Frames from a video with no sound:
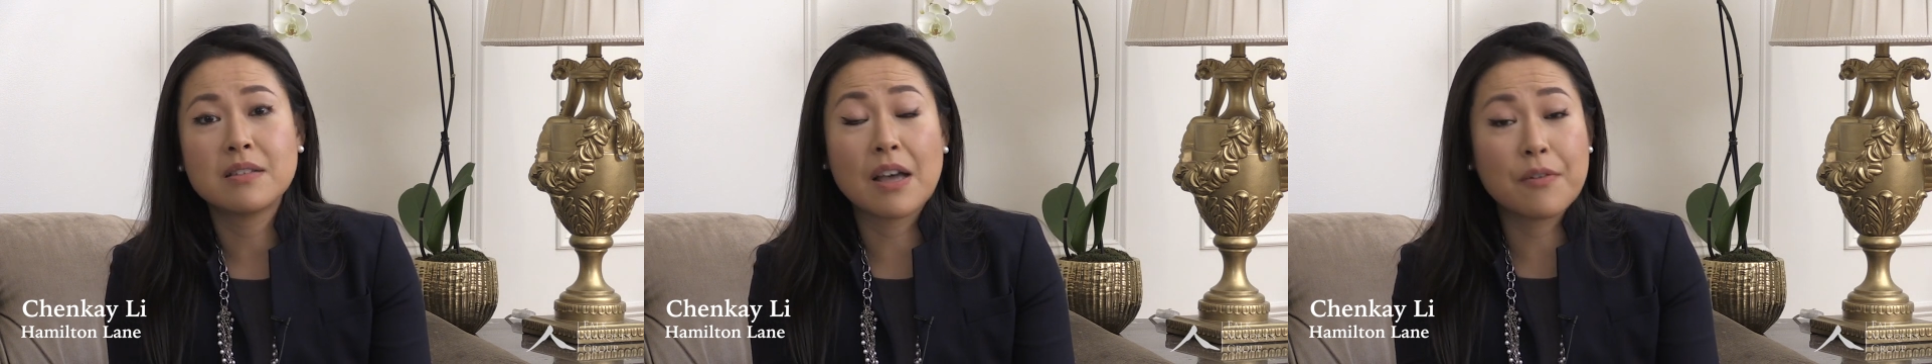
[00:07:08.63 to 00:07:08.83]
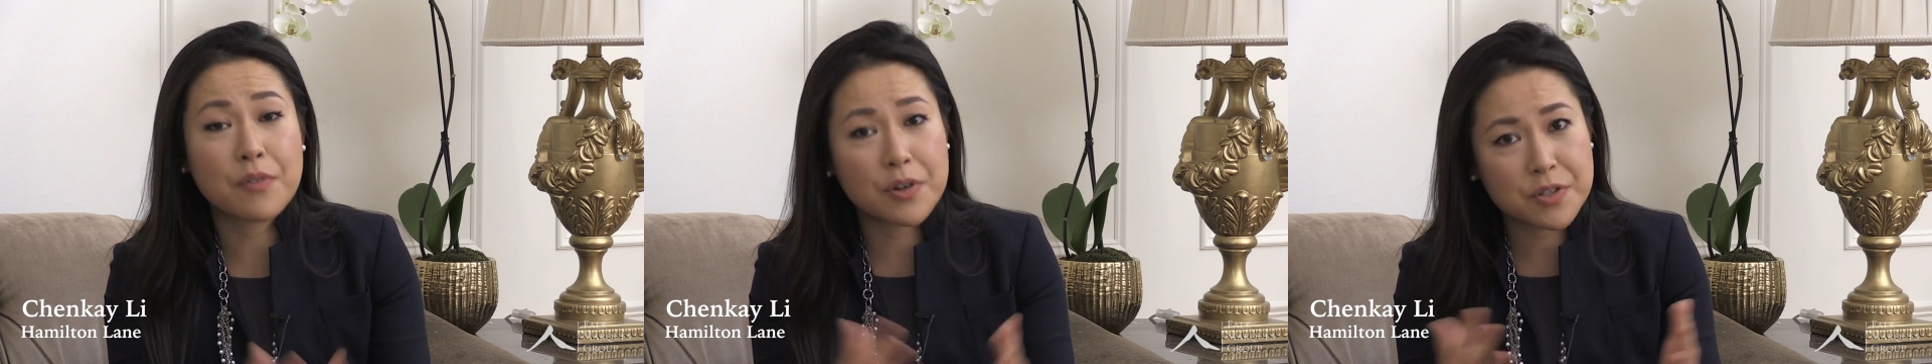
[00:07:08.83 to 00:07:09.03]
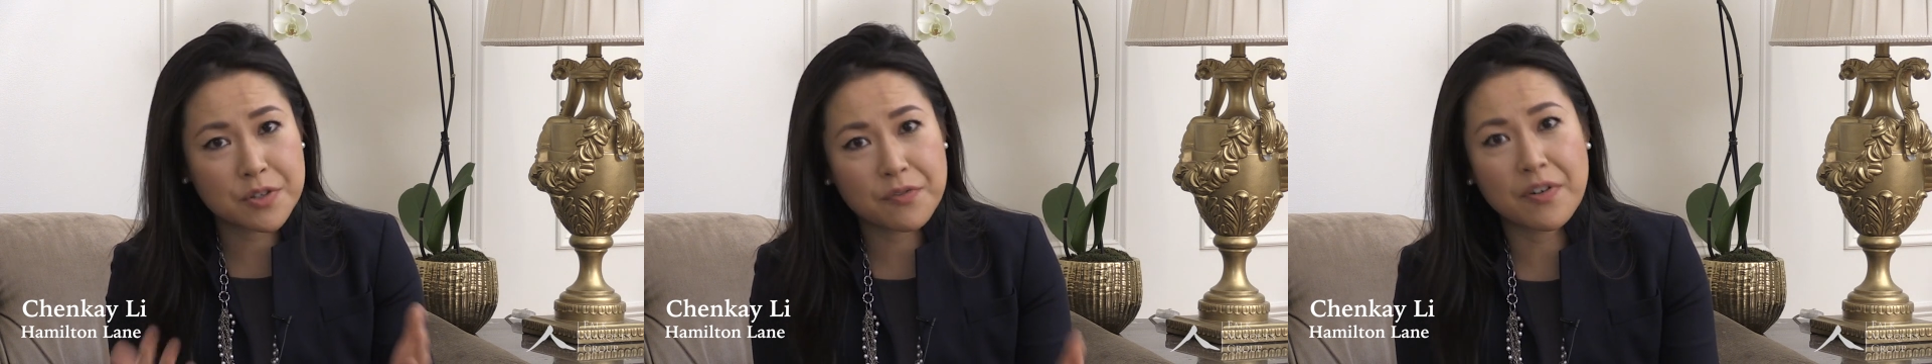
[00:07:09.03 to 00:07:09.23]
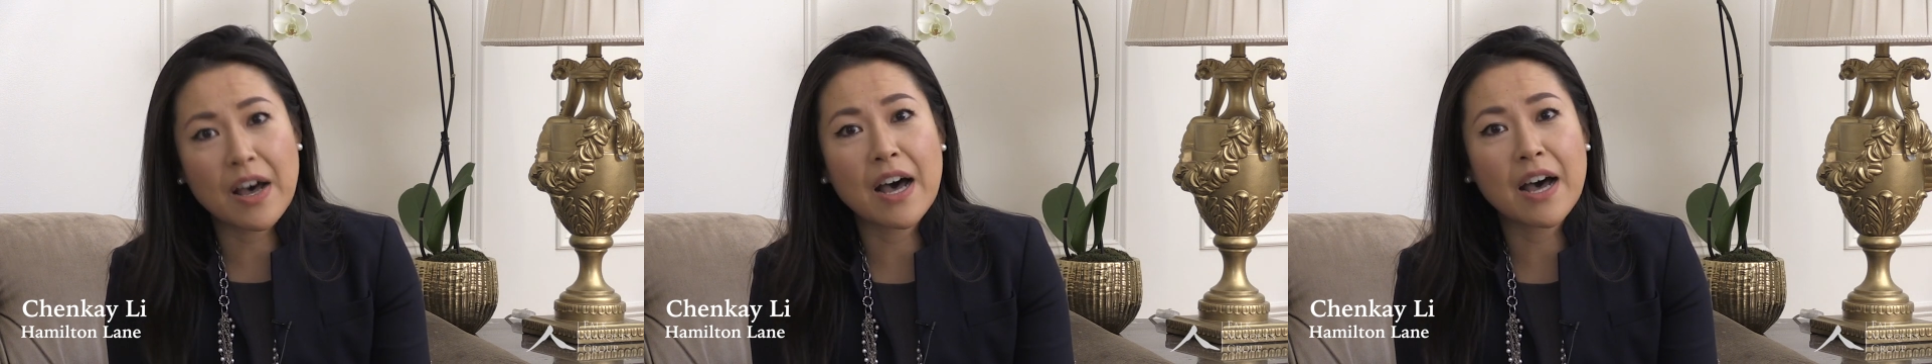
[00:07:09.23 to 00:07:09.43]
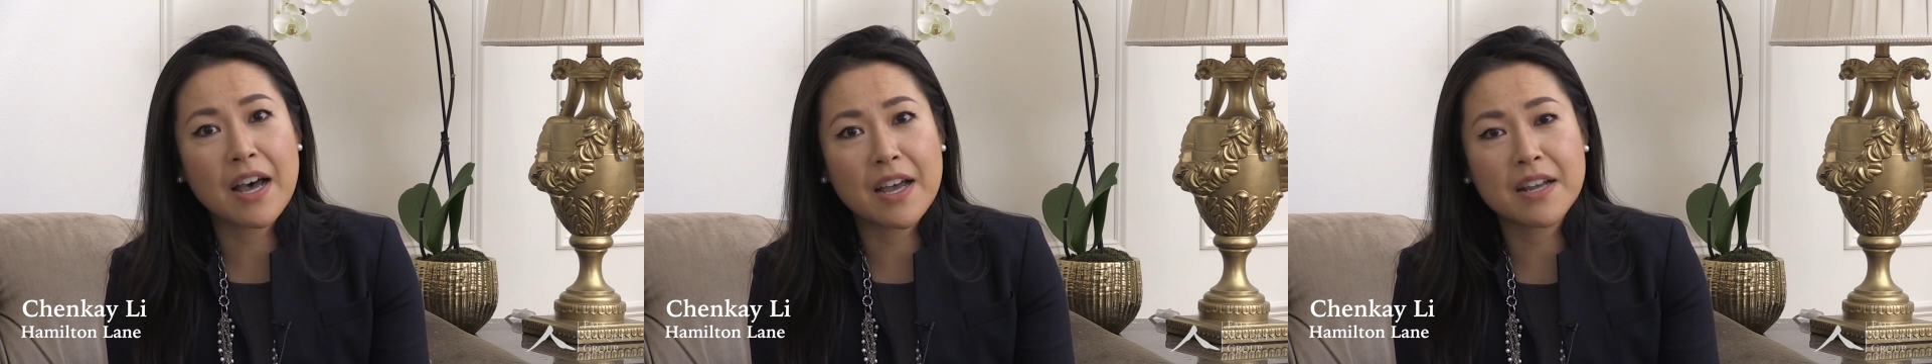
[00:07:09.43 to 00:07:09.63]

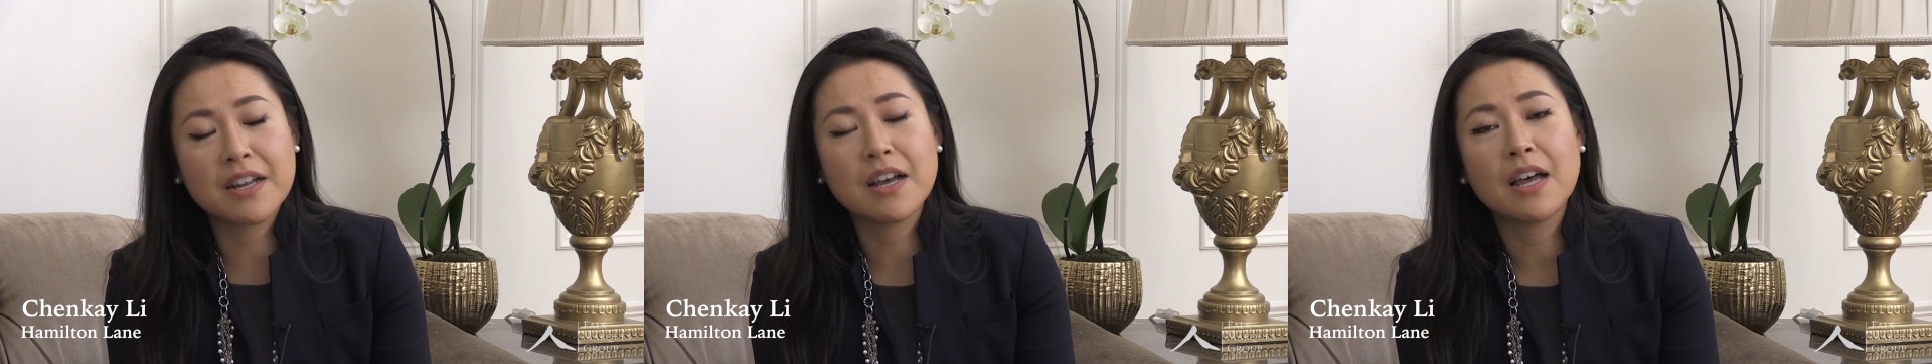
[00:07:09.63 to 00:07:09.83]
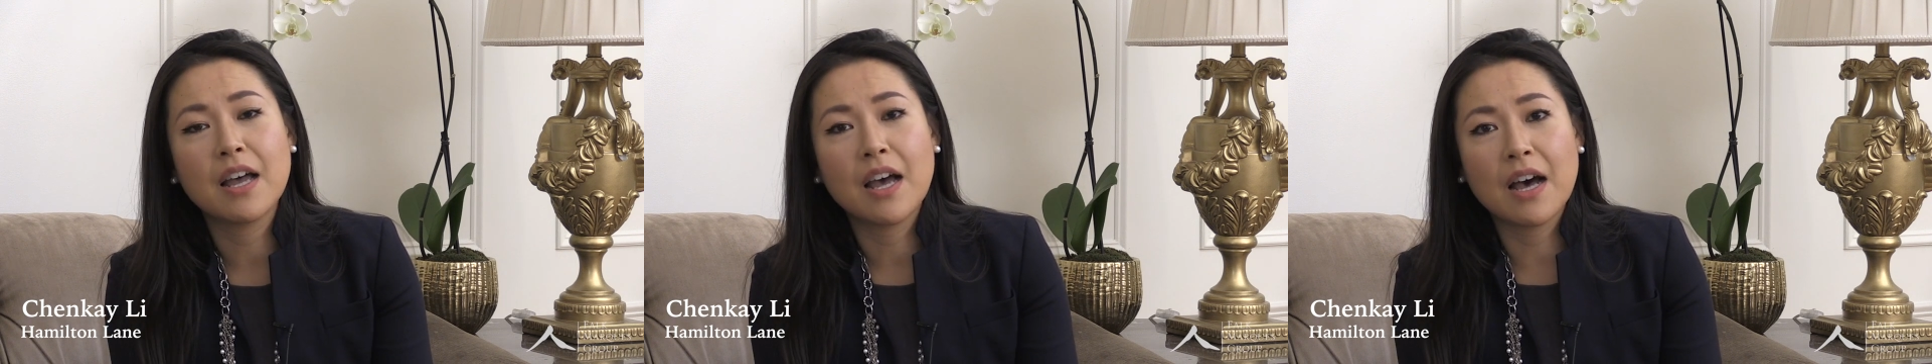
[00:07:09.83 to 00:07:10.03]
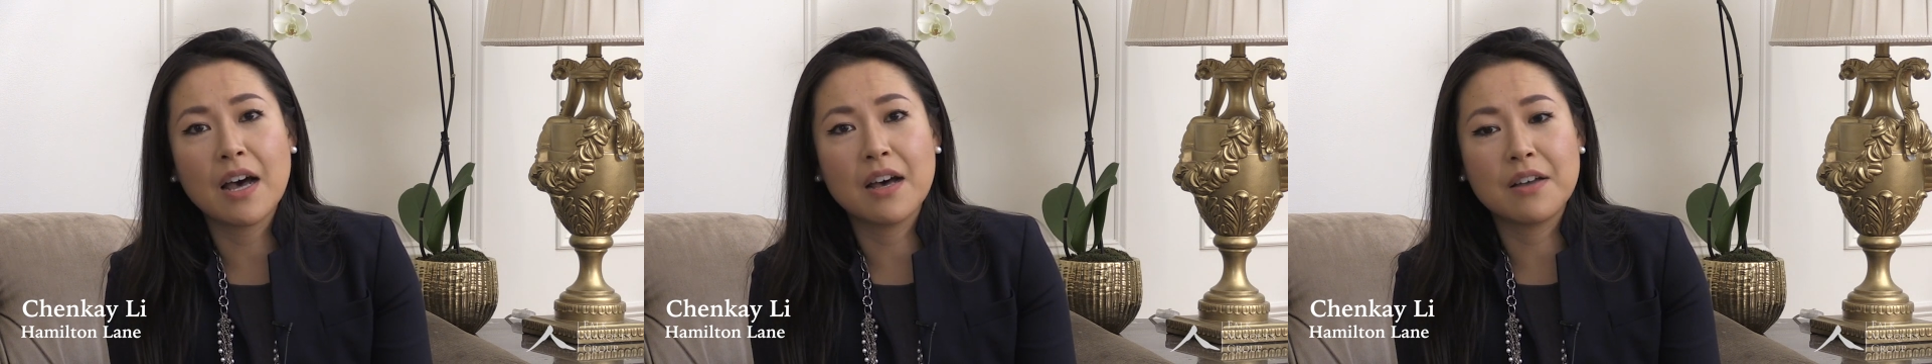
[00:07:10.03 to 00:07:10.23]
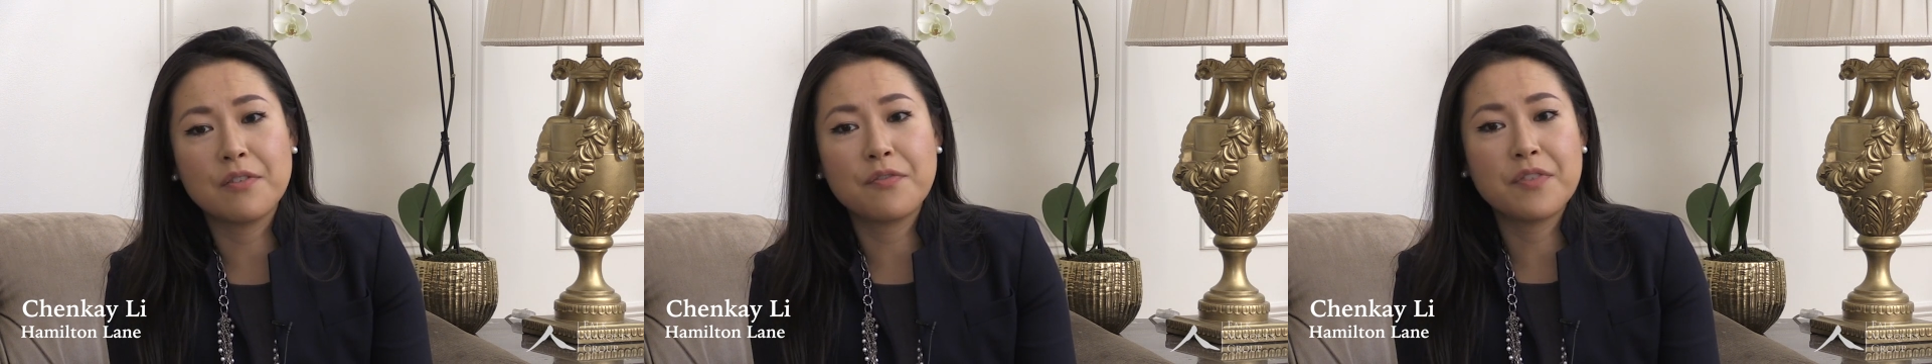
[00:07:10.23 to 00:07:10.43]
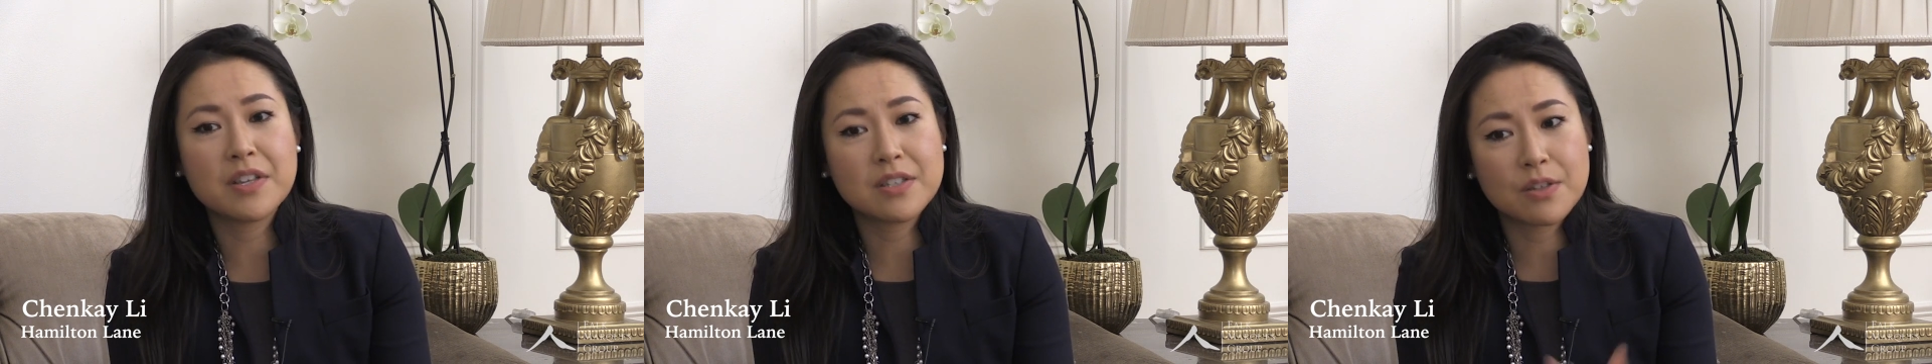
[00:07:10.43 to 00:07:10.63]
diversified
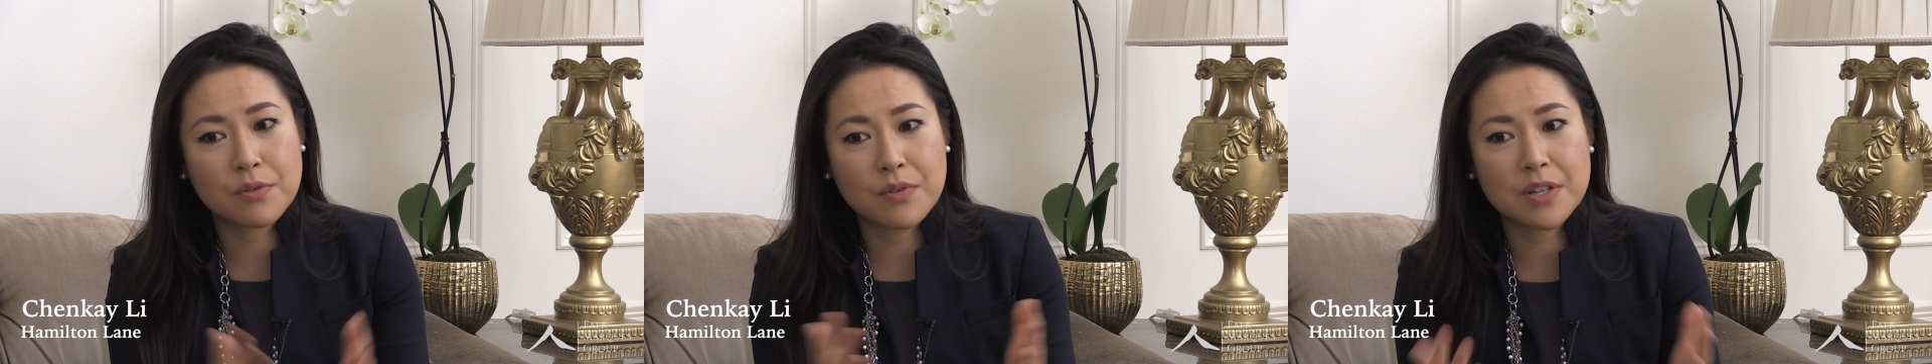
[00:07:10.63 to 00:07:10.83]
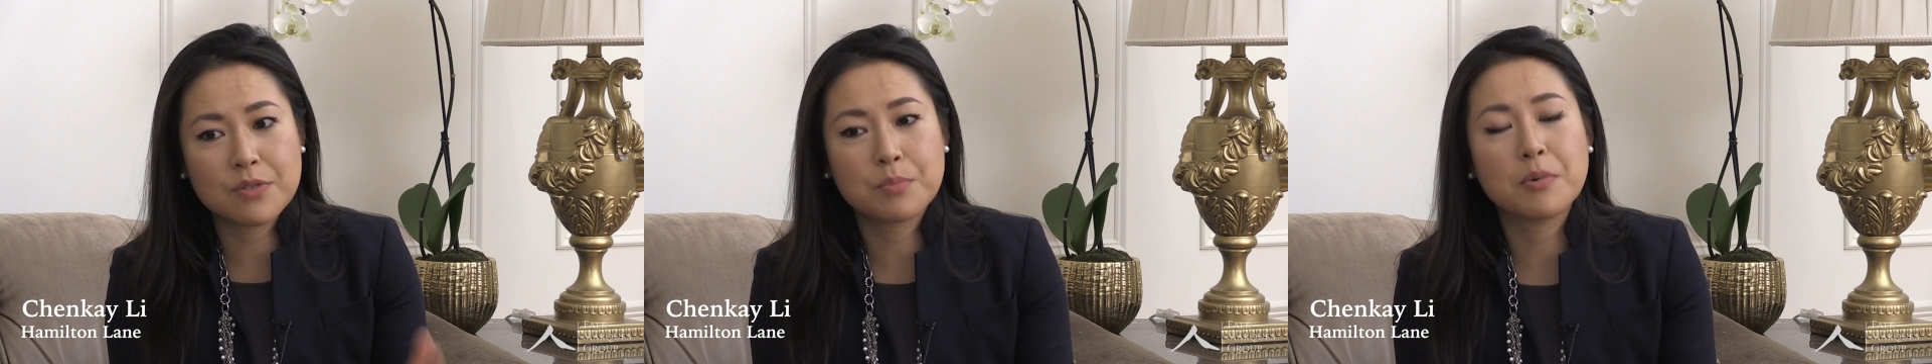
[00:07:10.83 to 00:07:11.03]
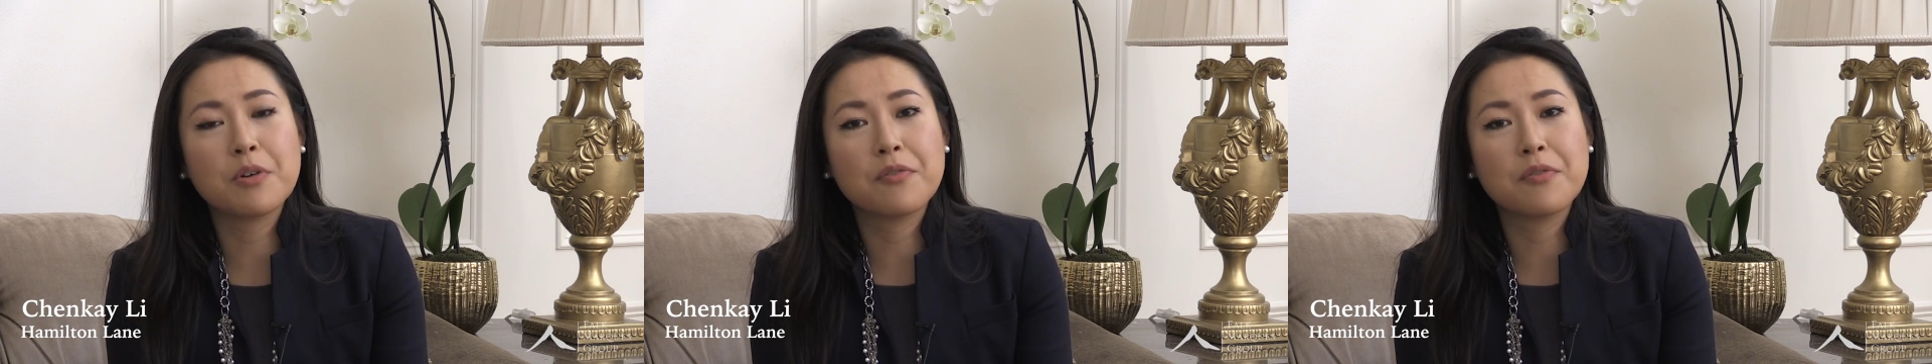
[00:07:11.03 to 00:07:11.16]
and fits the risk